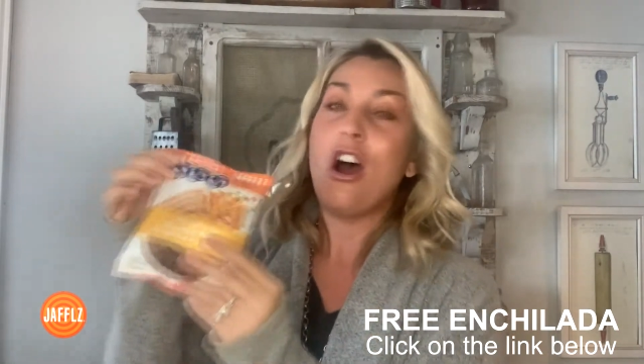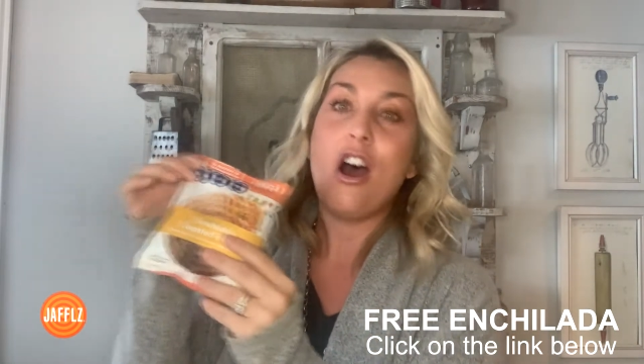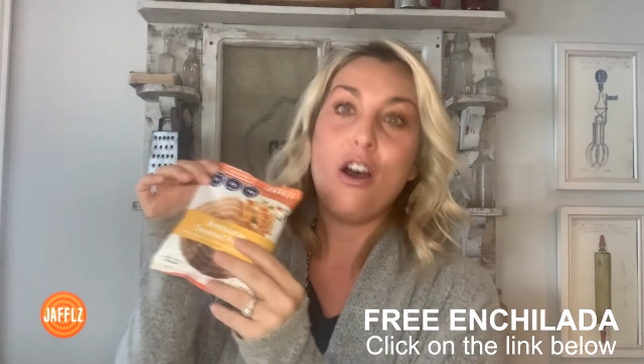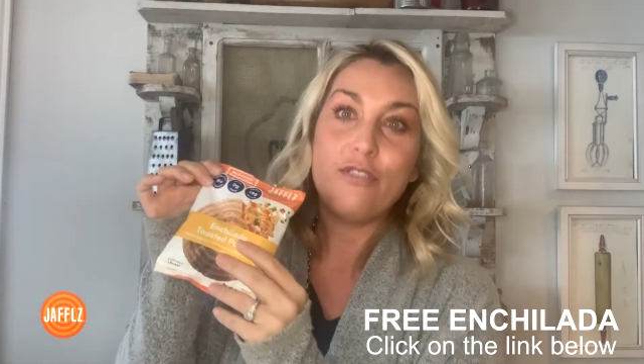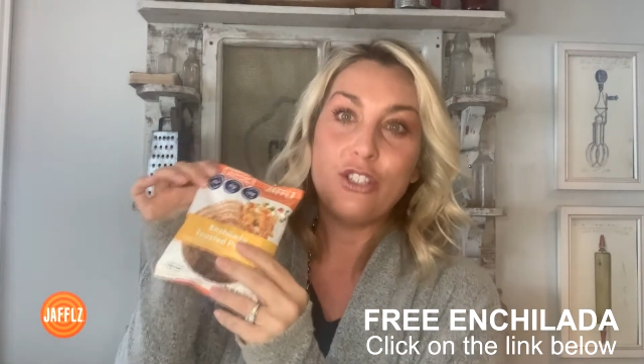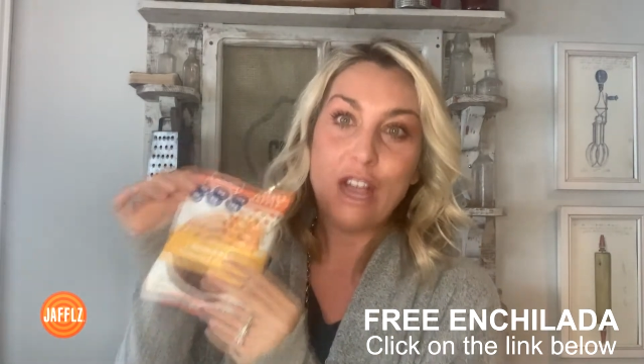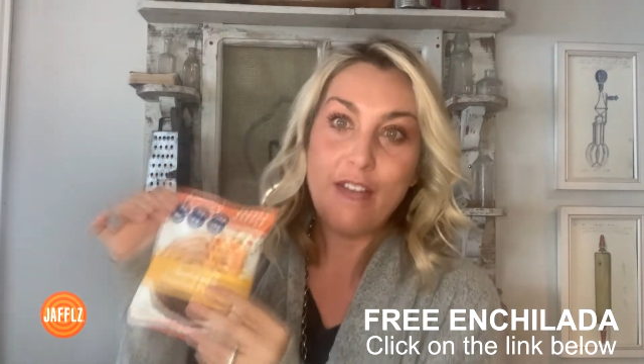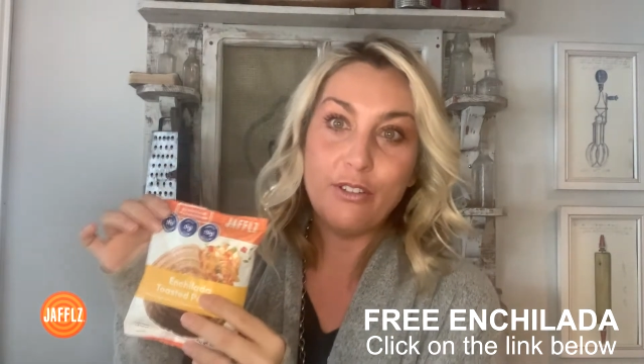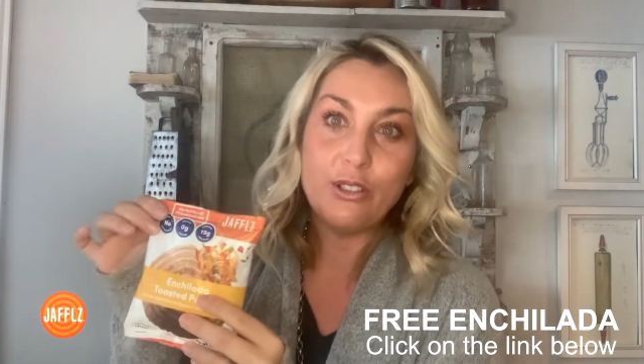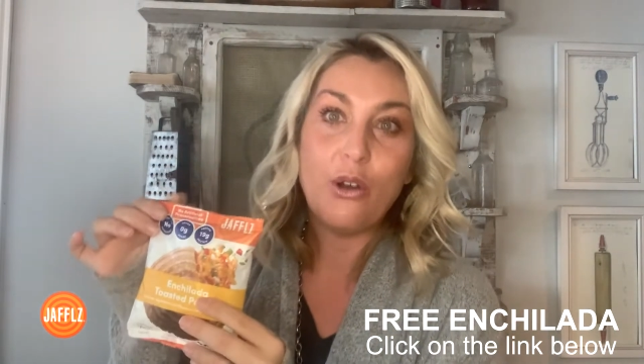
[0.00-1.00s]
of
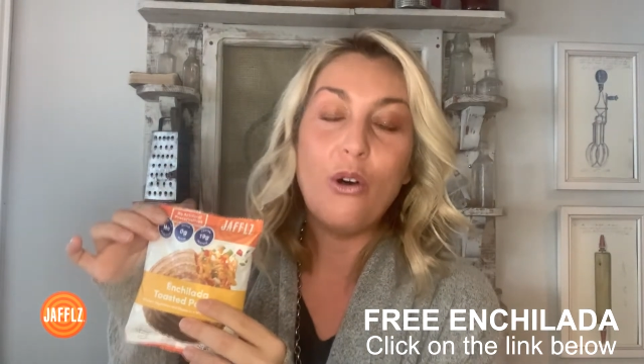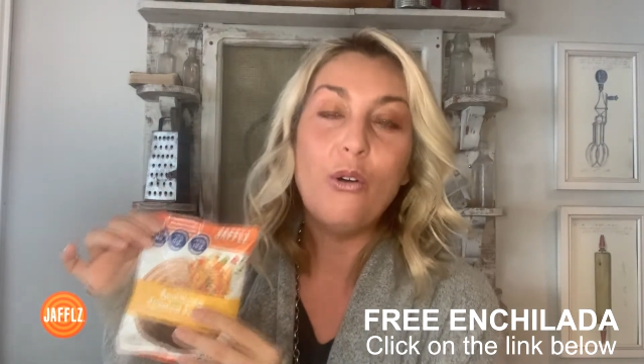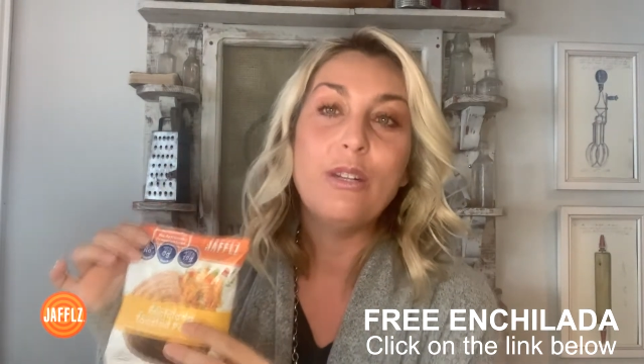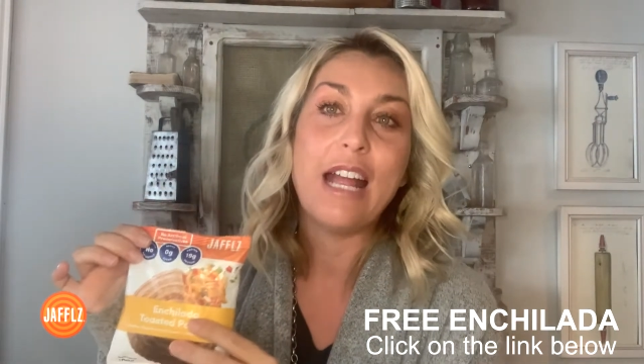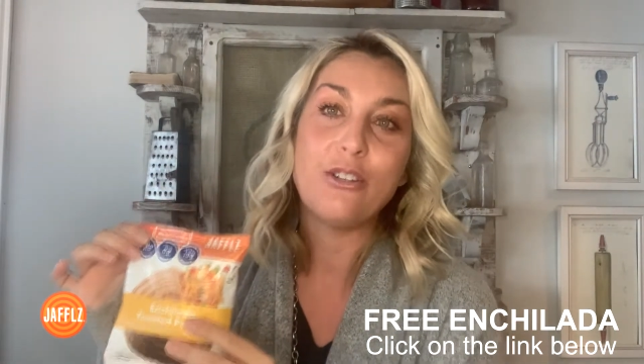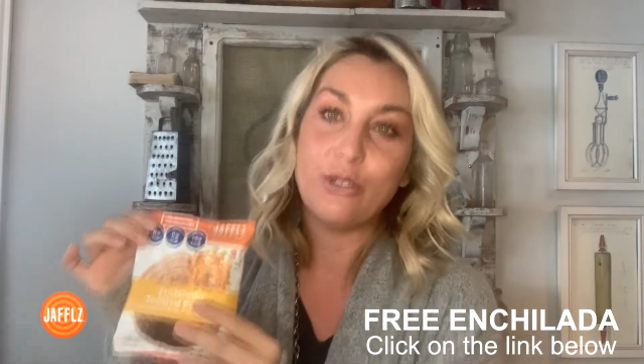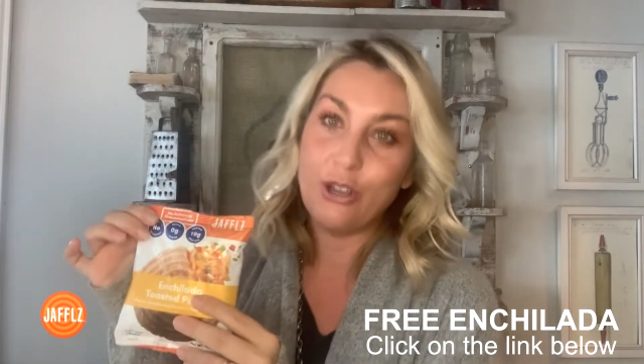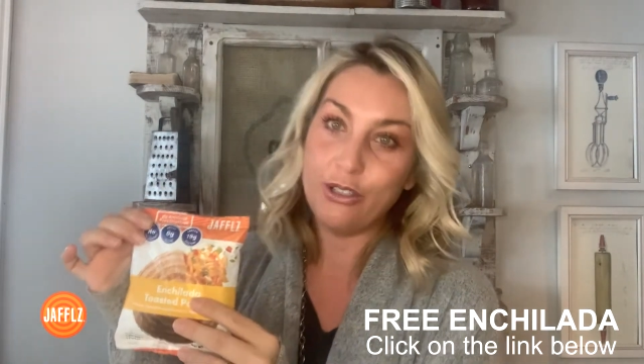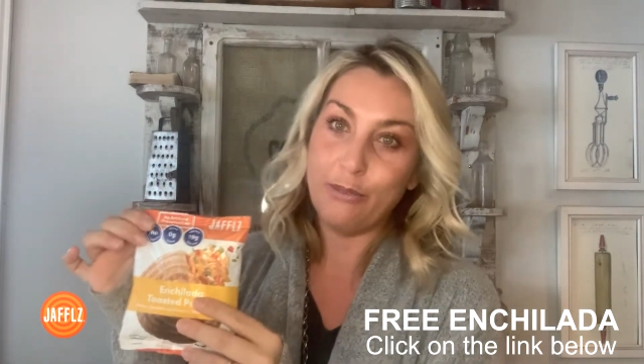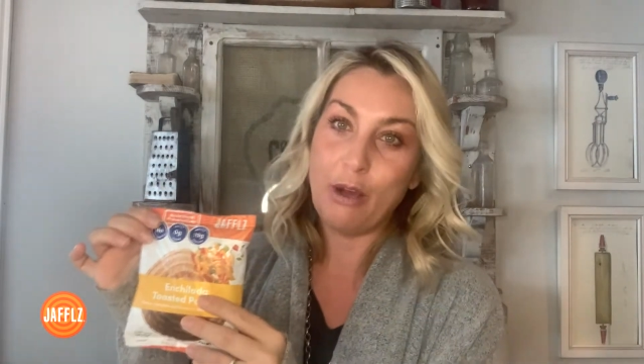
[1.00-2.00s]
Jafflz All Natural
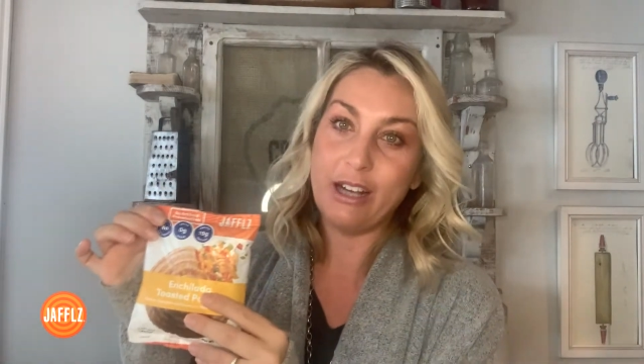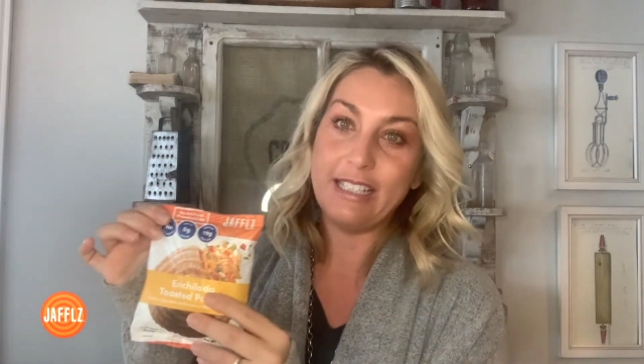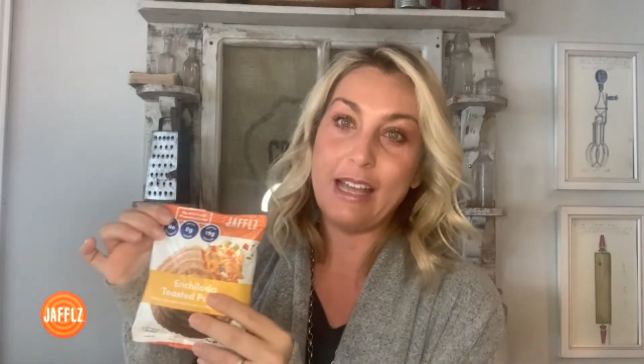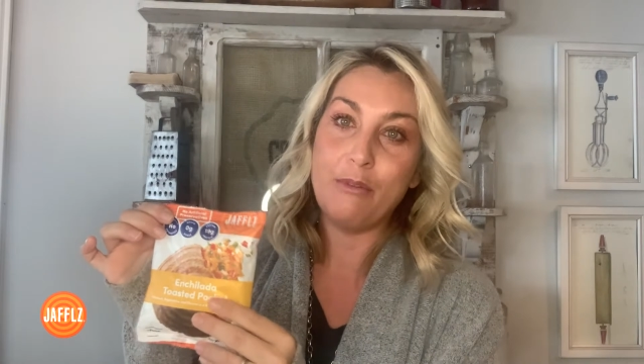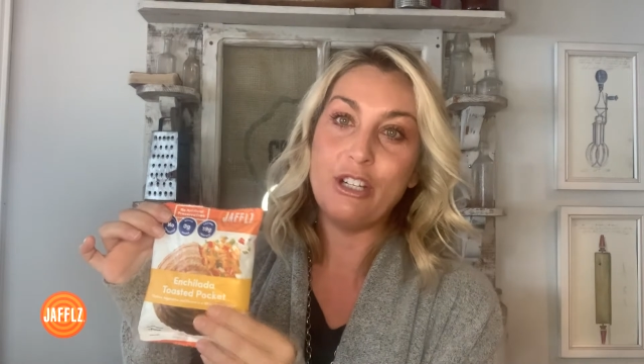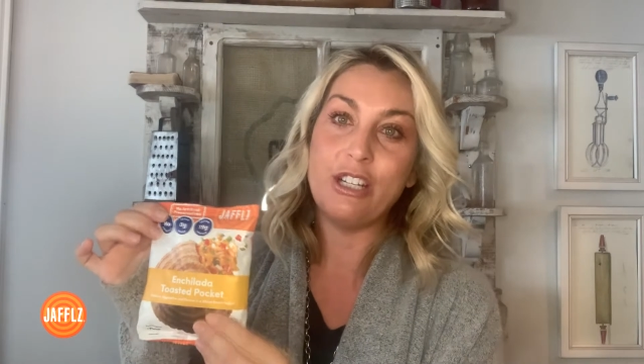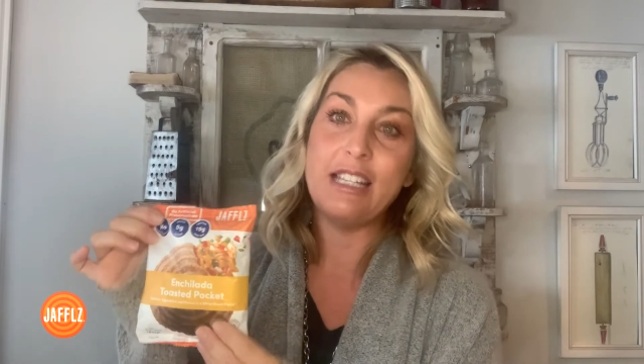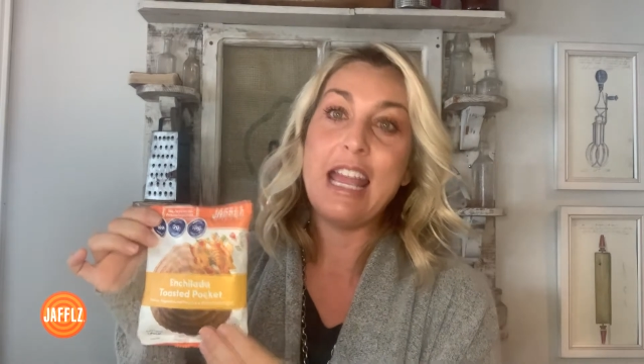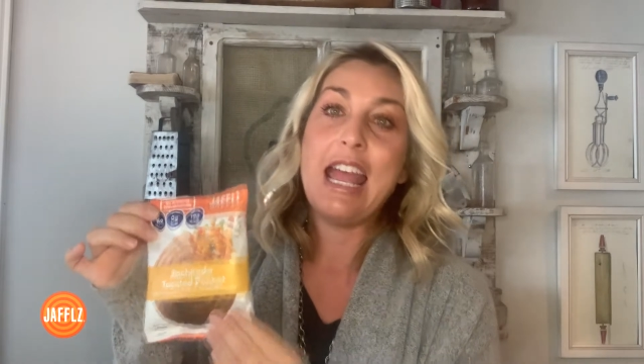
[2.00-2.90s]
Toasted Pocket Sandwiches.